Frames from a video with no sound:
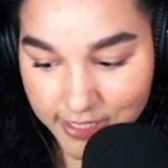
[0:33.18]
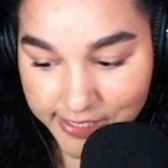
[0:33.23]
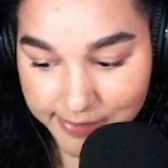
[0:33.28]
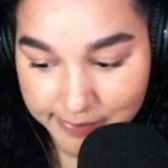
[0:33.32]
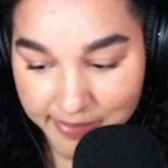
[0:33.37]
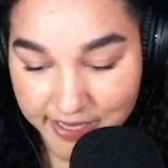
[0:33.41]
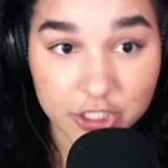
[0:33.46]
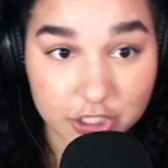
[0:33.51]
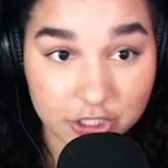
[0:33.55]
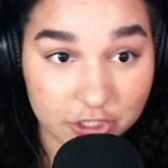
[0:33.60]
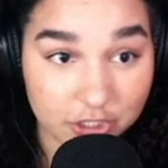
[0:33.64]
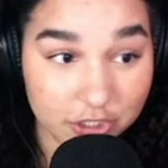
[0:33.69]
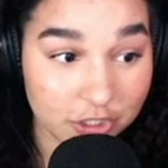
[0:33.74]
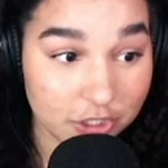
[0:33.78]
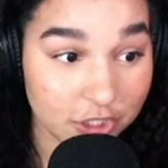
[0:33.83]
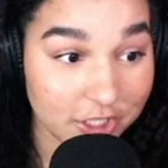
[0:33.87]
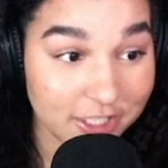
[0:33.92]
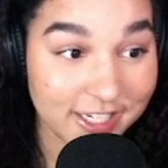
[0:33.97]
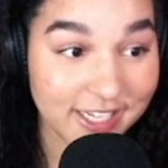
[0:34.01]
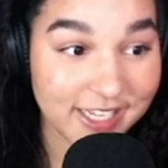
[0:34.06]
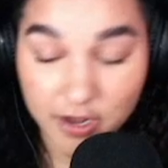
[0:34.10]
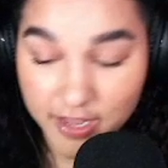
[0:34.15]
me
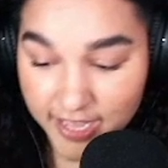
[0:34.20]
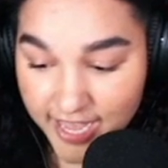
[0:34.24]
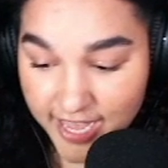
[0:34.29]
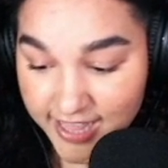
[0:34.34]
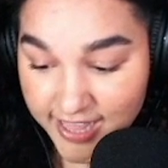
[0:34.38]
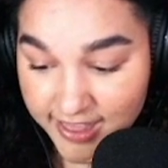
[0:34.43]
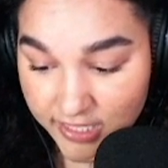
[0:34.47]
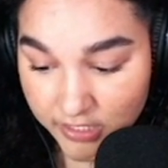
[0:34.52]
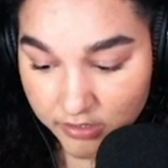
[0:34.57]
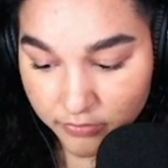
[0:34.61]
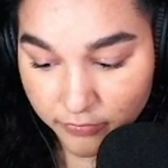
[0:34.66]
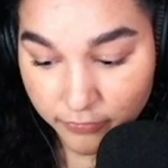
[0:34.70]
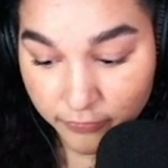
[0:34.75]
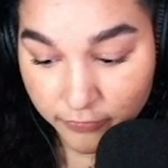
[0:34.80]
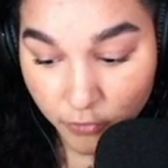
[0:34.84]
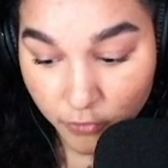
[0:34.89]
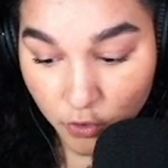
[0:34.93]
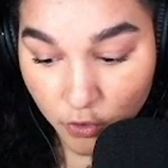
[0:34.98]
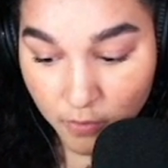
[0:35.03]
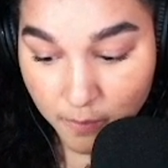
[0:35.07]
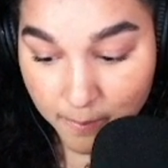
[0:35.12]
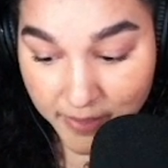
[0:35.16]
she, in this
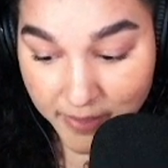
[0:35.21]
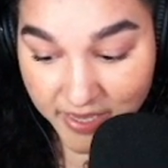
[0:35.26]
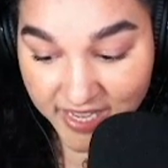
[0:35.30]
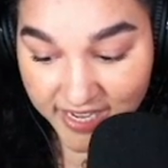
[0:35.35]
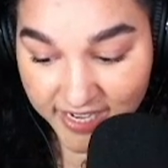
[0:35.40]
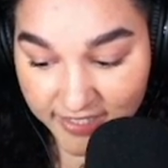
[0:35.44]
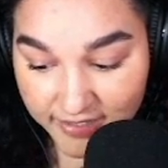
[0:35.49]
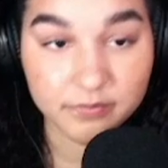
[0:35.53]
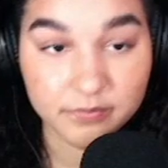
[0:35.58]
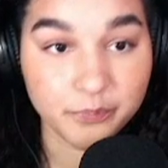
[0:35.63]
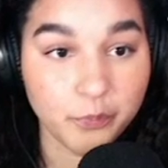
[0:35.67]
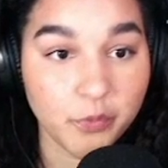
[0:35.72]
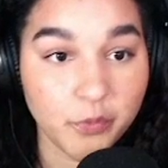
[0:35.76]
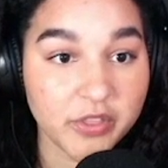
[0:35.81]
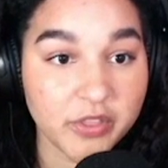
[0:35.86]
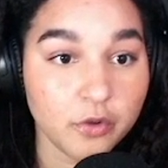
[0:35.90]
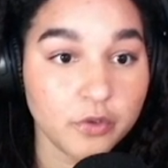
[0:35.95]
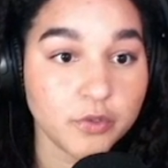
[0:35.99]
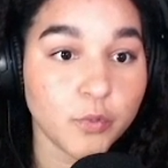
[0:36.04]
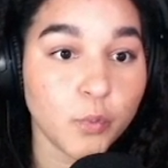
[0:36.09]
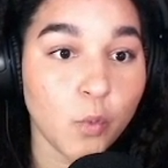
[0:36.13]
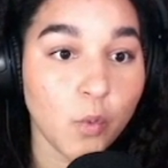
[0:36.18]
full beat with
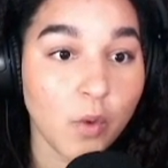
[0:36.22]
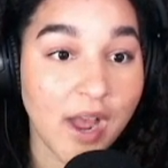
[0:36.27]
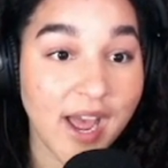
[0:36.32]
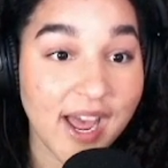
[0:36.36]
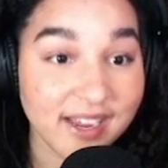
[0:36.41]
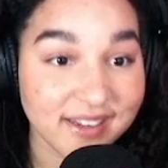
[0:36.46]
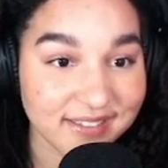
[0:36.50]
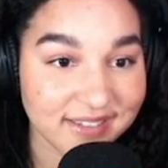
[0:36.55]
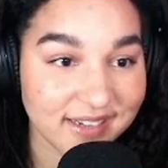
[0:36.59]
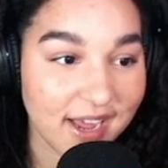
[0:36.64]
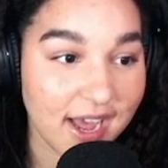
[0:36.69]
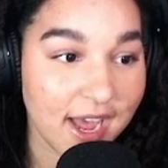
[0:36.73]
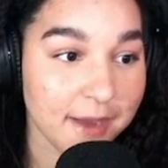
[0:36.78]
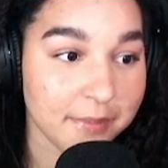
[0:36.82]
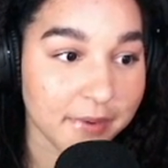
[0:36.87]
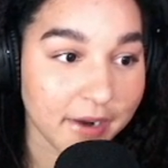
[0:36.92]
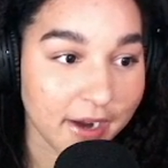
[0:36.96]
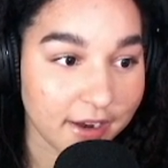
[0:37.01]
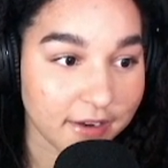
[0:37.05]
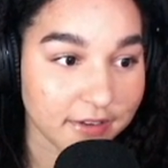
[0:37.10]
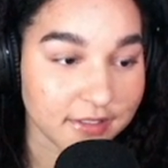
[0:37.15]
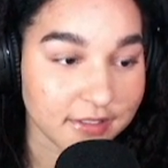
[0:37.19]
those waxed
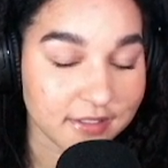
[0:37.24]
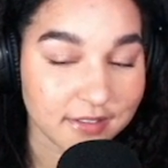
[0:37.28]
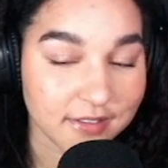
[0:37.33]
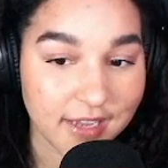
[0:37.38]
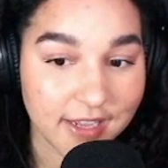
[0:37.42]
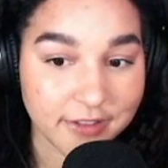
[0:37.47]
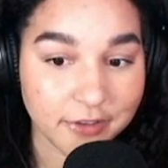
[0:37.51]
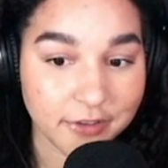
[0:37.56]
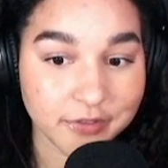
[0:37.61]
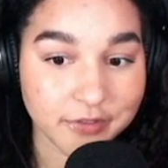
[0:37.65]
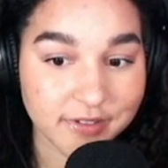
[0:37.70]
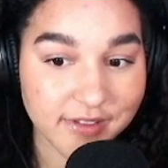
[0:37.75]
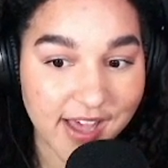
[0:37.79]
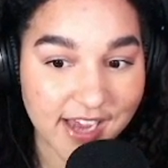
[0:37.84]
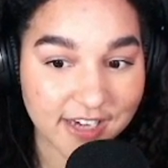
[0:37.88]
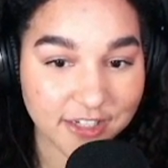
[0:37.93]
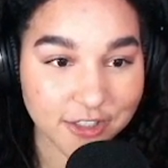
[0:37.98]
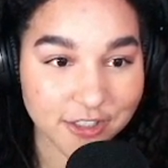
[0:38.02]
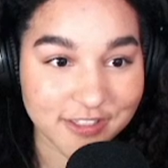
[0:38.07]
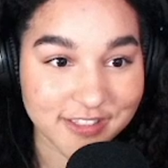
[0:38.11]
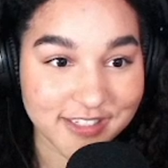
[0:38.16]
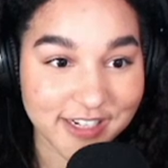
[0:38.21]
eyebrows and those
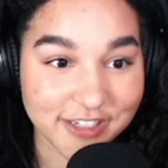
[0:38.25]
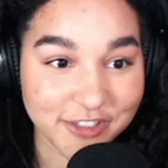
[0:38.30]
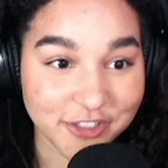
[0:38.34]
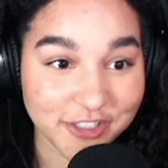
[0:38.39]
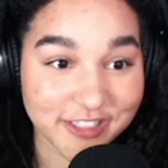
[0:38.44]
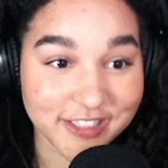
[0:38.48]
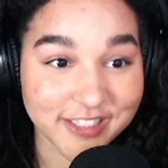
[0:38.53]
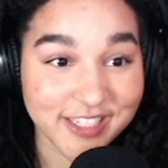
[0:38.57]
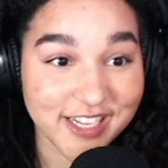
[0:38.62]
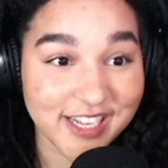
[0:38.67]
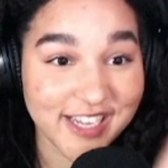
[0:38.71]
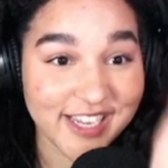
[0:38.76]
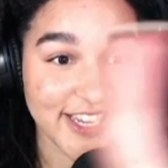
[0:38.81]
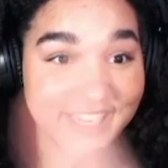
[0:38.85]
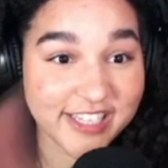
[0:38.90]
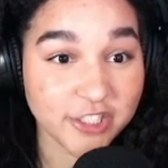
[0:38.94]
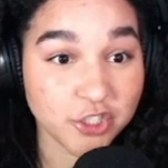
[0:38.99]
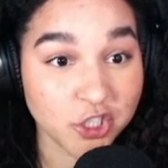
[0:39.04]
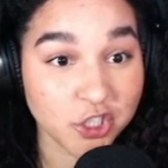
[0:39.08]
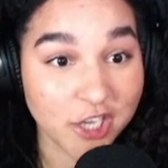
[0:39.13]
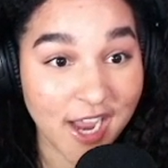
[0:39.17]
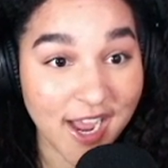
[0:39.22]
lash extensions, is
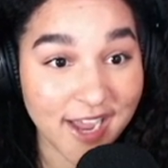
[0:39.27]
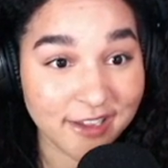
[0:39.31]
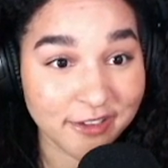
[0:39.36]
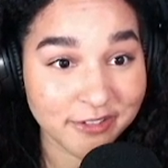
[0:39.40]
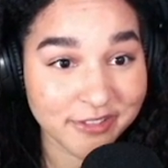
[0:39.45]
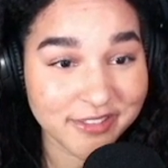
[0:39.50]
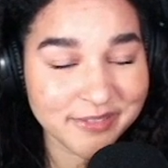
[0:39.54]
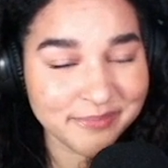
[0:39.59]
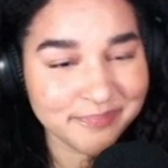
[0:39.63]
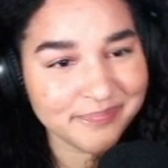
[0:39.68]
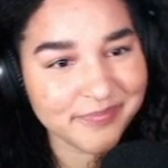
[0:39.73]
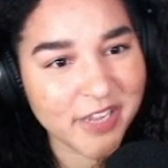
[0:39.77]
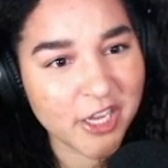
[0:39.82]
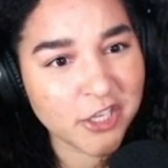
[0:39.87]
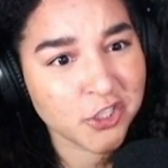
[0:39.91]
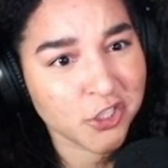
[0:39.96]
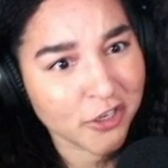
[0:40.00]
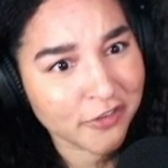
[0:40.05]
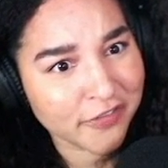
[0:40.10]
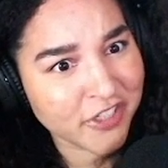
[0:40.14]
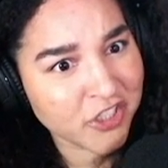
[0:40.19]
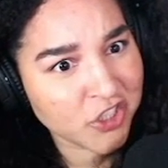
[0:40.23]
a child? A
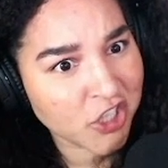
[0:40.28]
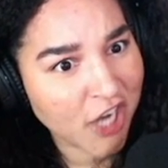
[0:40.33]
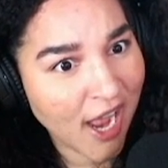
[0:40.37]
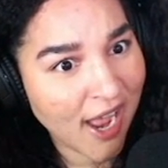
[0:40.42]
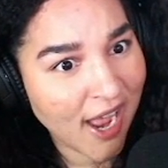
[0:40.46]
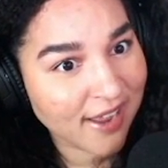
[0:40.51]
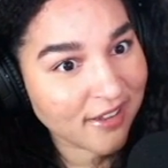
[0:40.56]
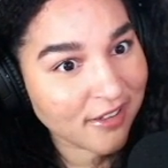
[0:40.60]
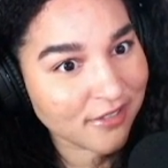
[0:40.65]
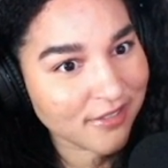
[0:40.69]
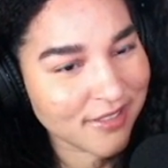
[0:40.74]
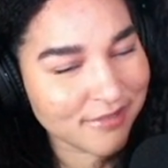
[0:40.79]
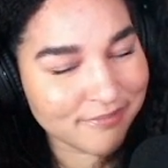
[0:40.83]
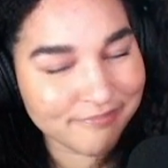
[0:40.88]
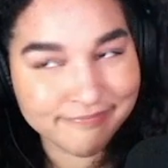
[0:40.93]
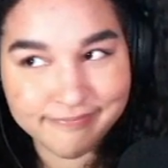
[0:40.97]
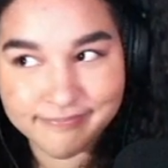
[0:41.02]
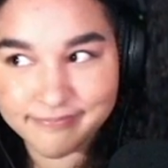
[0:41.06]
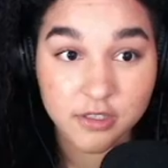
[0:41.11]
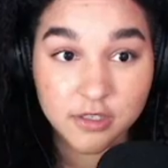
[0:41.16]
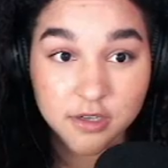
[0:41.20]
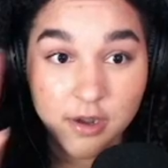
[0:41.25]
servant child?
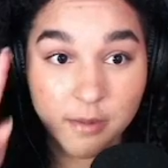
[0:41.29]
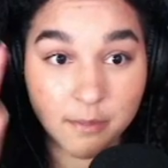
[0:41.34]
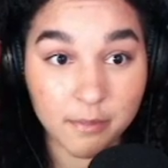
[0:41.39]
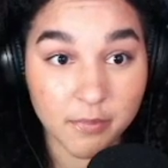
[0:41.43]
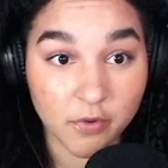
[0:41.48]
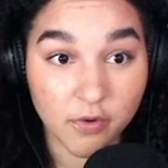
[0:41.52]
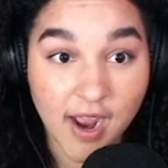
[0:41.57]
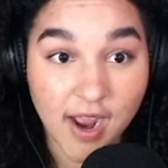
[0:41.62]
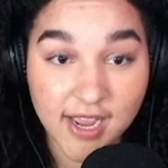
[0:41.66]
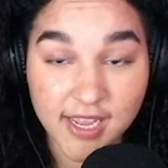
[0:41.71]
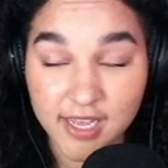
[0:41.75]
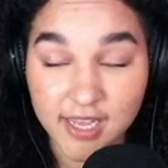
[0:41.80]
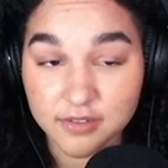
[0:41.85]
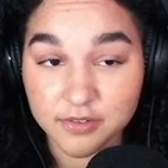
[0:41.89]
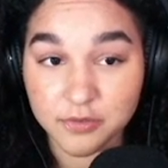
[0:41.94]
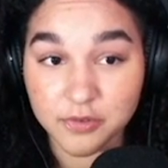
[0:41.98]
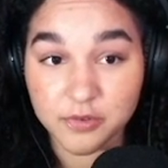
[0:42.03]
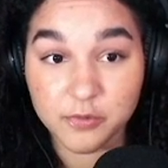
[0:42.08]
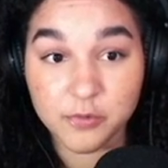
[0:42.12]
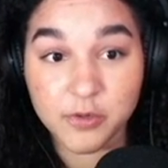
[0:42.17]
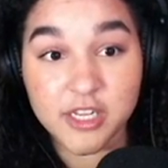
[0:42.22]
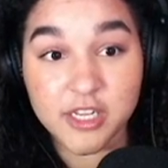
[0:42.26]
Mariah,
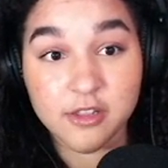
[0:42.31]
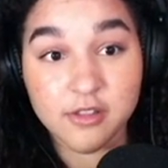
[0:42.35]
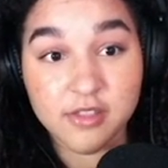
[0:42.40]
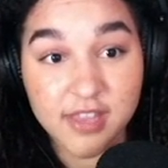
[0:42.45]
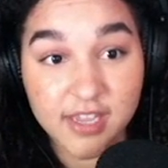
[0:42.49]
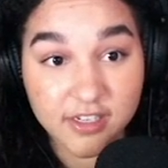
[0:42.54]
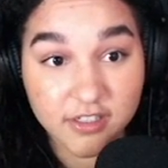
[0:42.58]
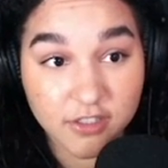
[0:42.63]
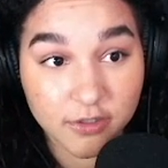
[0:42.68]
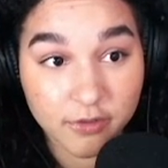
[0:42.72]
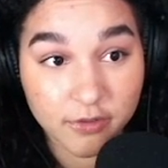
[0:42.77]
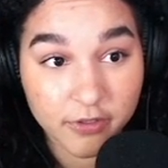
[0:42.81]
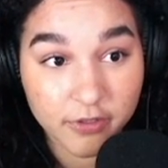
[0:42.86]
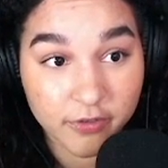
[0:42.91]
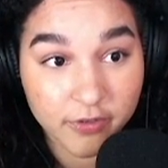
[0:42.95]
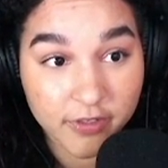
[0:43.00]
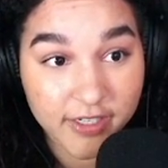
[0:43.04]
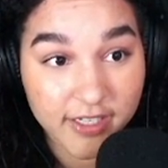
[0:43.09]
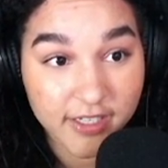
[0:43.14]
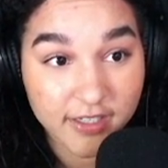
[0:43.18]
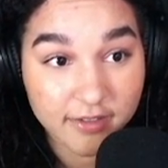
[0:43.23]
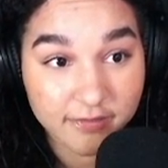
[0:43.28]
what do you think? Do you agree?